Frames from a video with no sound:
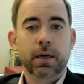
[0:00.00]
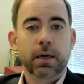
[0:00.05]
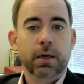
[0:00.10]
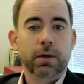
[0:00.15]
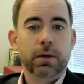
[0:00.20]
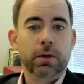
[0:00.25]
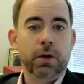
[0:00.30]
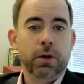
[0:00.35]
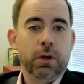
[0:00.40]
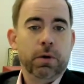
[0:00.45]

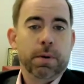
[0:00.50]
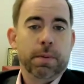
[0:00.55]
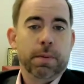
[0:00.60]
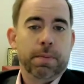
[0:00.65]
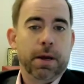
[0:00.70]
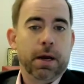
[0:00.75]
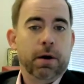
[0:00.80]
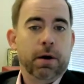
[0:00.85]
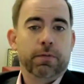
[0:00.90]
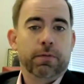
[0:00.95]
you
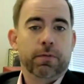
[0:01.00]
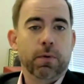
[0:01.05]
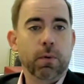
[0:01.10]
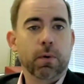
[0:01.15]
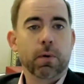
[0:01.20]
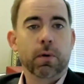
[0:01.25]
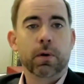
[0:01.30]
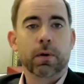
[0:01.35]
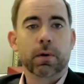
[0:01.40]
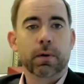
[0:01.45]
prepare
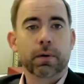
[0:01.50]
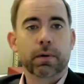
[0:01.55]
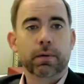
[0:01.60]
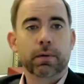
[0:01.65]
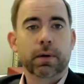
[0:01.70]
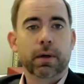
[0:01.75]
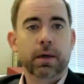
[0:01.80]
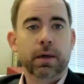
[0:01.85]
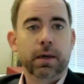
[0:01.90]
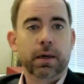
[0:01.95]
for
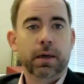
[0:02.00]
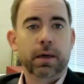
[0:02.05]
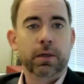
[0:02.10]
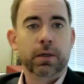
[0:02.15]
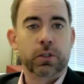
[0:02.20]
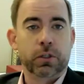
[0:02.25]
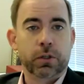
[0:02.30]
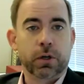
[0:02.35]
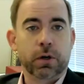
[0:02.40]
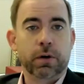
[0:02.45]
a
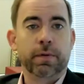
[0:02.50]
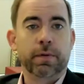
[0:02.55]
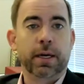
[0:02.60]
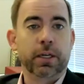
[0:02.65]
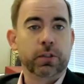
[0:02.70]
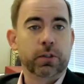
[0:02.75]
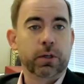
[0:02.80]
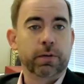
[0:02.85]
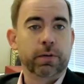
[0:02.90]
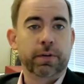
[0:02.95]
survey, a
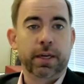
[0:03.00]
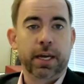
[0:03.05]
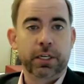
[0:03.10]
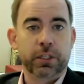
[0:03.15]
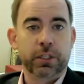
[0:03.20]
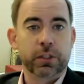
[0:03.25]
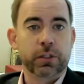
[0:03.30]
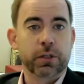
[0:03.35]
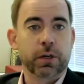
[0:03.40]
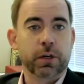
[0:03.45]

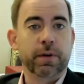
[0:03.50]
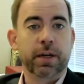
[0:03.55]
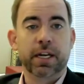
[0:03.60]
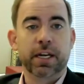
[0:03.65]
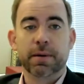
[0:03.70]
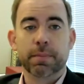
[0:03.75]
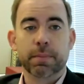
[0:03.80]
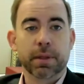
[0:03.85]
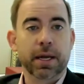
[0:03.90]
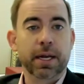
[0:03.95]
certification survey, a
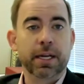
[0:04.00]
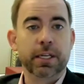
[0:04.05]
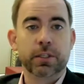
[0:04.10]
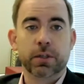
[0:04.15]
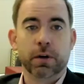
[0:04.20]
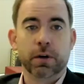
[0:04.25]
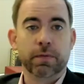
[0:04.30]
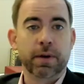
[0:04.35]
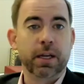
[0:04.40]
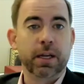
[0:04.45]
complaint
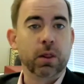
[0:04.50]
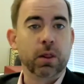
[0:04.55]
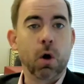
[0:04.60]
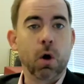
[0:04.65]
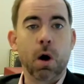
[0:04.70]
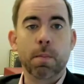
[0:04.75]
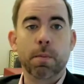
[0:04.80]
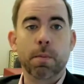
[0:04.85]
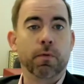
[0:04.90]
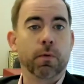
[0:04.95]
survey
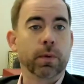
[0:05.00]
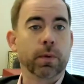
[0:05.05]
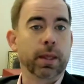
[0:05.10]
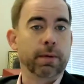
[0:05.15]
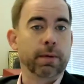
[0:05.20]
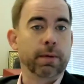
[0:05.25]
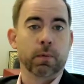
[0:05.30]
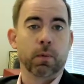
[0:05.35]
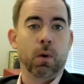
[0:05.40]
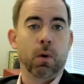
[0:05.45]
long before they
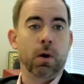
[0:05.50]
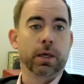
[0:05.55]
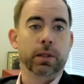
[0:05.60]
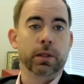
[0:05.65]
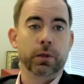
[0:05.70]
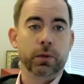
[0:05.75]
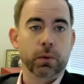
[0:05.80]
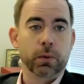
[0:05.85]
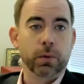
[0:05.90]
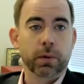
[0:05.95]
ever walk in the
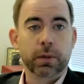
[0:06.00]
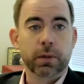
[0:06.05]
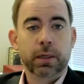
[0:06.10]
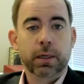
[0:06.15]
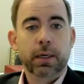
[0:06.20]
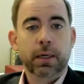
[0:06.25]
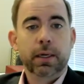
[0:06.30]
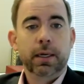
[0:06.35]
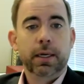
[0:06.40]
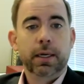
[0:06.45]
door.
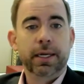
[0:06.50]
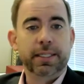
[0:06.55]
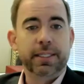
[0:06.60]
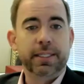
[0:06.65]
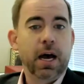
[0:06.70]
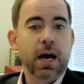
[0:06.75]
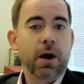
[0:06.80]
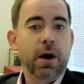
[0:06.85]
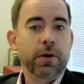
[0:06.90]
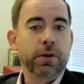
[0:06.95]
It's
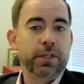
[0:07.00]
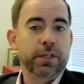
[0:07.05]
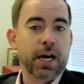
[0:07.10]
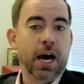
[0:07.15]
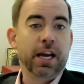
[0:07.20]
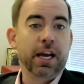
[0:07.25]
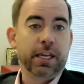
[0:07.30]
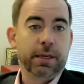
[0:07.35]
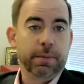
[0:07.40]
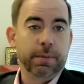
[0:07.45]
how you
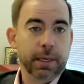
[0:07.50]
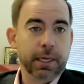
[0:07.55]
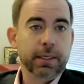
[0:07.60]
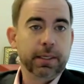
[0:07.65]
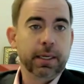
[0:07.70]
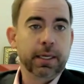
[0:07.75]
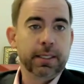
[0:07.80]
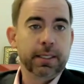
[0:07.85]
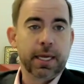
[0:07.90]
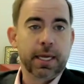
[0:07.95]
document,
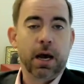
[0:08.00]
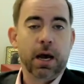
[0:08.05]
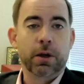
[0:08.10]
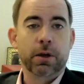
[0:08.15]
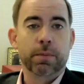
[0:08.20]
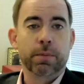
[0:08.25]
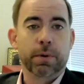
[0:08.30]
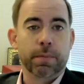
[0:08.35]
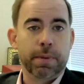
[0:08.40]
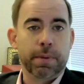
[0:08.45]
it's how you
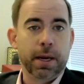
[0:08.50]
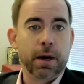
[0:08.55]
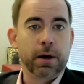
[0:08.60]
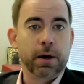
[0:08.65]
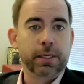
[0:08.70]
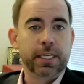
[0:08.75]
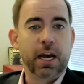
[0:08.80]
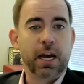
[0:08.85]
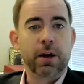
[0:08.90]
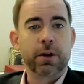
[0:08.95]
prepare,
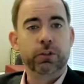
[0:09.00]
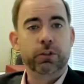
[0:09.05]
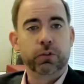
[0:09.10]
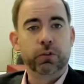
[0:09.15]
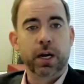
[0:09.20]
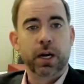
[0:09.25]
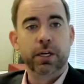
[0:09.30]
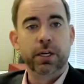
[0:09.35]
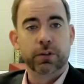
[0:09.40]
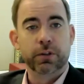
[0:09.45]
it's how you
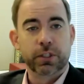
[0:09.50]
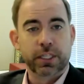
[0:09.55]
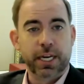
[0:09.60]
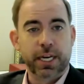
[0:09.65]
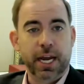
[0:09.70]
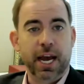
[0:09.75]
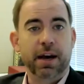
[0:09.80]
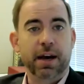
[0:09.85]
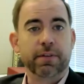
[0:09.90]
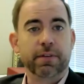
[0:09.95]
train your
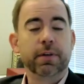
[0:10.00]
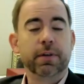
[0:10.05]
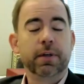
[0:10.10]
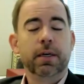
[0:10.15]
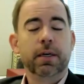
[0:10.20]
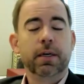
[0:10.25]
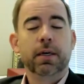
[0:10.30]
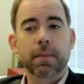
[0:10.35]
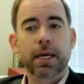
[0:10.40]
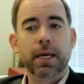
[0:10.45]
staff.
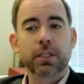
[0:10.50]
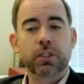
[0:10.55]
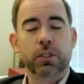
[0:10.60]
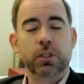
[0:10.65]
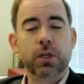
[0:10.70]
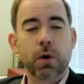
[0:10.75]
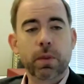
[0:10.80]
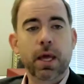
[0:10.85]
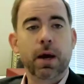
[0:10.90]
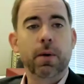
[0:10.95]
And
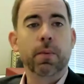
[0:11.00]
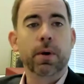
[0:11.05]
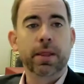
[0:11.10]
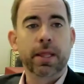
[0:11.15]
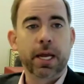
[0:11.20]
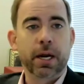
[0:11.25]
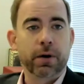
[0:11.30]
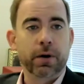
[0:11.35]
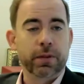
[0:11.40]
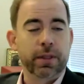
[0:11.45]
so that when
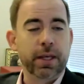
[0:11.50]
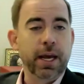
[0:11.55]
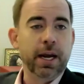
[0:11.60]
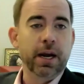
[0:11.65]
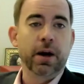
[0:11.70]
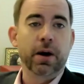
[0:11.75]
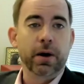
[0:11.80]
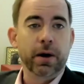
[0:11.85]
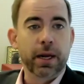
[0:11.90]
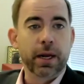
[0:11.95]
they're
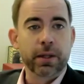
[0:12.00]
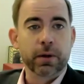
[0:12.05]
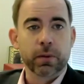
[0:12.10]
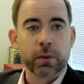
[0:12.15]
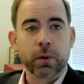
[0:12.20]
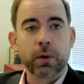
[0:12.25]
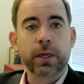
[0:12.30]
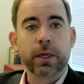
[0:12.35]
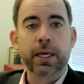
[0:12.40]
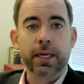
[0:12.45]
there and they're
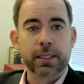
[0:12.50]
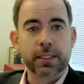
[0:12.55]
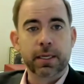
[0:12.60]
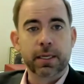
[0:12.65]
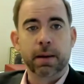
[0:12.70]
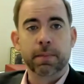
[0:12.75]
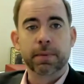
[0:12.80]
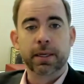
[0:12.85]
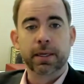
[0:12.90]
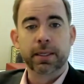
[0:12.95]
looking at
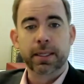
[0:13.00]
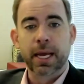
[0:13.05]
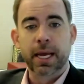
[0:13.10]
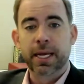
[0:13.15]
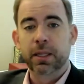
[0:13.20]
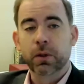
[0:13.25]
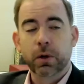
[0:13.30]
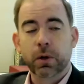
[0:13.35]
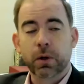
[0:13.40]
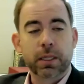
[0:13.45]
something, they
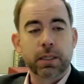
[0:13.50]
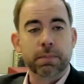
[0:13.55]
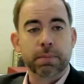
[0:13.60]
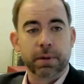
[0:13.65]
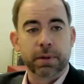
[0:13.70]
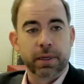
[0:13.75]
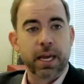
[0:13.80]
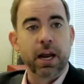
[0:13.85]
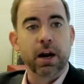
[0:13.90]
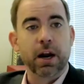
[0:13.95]
can look at the
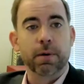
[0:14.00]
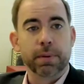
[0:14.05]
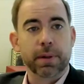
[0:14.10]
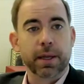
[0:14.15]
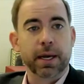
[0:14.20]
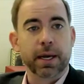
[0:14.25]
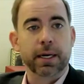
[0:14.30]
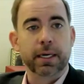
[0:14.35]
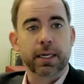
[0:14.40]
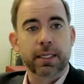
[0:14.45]
care
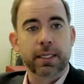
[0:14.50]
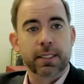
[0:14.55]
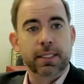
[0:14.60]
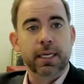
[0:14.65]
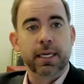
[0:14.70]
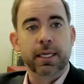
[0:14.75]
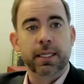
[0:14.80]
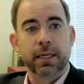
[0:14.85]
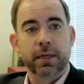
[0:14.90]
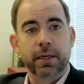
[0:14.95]
plan and
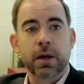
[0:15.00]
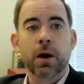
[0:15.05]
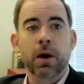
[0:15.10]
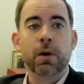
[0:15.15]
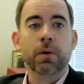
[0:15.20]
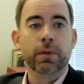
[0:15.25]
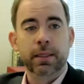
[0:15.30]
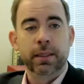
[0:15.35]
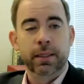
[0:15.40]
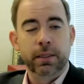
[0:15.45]
see that,
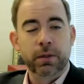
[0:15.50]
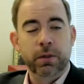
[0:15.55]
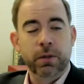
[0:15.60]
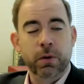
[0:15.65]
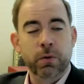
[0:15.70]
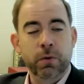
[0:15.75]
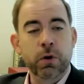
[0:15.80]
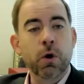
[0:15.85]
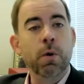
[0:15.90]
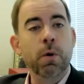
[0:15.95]
no,
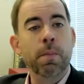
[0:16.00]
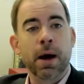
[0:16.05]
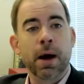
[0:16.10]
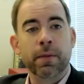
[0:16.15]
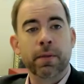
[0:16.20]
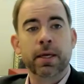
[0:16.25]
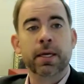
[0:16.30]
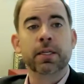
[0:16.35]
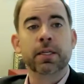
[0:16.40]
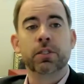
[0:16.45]
you knew about
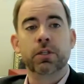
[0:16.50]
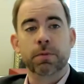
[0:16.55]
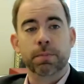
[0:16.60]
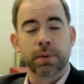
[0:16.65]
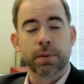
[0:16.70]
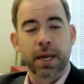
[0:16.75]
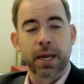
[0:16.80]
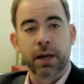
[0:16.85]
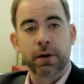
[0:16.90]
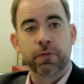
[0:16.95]
this, you
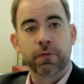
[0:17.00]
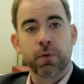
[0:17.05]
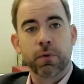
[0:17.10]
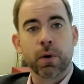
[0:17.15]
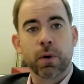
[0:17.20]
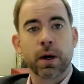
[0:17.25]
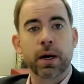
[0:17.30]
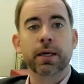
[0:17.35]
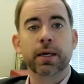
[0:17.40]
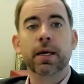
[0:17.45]
planned
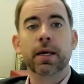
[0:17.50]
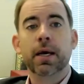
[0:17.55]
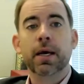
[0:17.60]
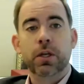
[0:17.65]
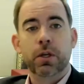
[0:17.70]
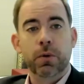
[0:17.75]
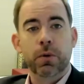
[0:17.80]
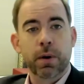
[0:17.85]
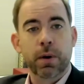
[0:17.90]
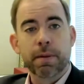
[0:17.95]
for it,
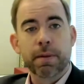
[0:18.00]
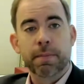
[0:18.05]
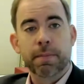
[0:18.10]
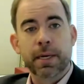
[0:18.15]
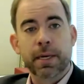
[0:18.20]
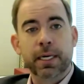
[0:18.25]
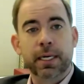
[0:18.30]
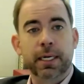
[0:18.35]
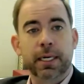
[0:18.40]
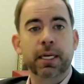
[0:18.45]
you
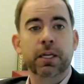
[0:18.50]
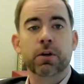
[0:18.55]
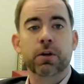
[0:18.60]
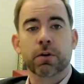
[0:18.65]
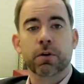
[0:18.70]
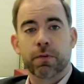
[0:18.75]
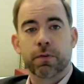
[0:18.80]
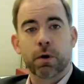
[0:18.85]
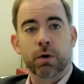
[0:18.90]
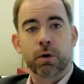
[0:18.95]
implemented it, your
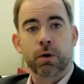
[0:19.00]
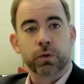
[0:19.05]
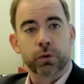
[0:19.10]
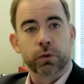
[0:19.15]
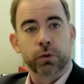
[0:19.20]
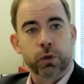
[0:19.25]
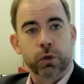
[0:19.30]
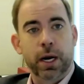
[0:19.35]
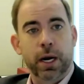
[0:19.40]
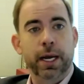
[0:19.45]
folks were
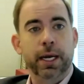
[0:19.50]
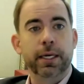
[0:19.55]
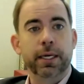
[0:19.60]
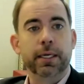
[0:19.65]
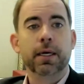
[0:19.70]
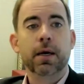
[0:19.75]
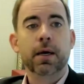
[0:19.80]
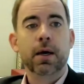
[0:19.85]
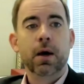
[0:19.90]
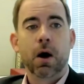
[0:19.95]
trained.
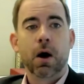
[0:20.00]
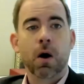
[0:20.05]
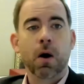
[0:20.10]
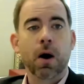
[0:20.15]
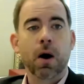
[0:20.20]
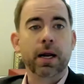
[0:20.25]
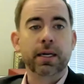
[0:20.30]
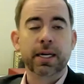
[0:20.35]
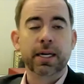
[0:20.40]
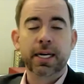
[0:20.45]
All
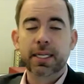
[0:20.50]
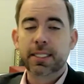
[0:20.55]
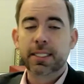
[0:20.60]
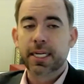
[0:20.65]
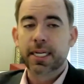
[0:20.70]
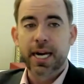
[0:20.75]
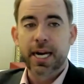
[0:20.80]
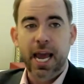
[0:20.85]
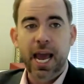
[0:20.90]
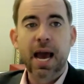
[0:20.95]
right, an
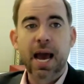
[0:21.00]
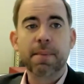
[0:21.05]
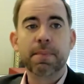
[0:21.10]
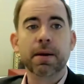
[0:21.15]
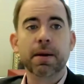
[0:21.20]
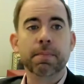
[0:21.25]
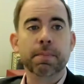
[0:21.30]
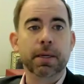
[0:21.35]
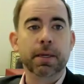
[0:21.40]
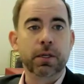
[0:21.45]
incident
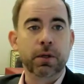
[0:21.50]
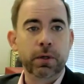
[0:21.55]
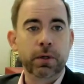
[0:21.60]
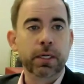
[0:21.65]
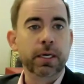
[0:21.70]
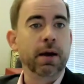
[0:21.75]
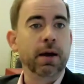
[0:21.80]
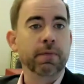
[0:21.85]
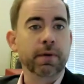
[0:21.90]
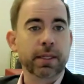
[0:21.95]
happened, but you
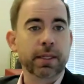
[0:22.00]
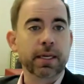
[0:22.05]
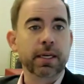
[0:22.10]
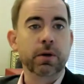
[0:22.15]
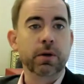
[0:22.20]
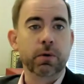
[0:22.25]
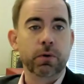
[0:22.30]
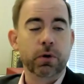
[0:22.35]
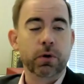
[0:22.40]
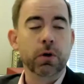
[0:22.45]
did everything
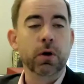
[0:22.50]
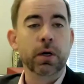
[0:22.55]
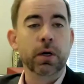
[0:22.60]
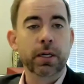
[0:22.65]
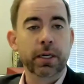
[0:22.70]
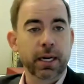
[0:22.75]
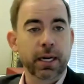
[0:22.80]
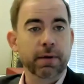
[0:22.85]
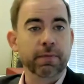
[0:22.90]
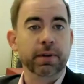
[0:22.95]
you could and you
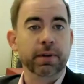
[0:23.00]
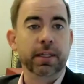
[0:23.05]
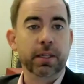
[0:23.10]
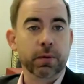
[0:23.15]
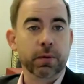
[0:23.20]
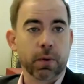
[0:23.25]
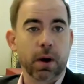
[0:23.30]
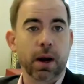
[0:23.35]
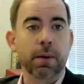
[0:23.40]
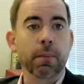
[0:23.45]
did everything the
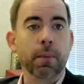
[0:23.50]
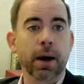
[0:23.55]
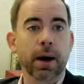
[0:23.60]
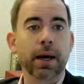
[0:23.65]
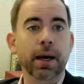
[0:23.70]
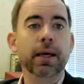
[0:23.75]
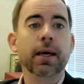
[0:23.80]
right way.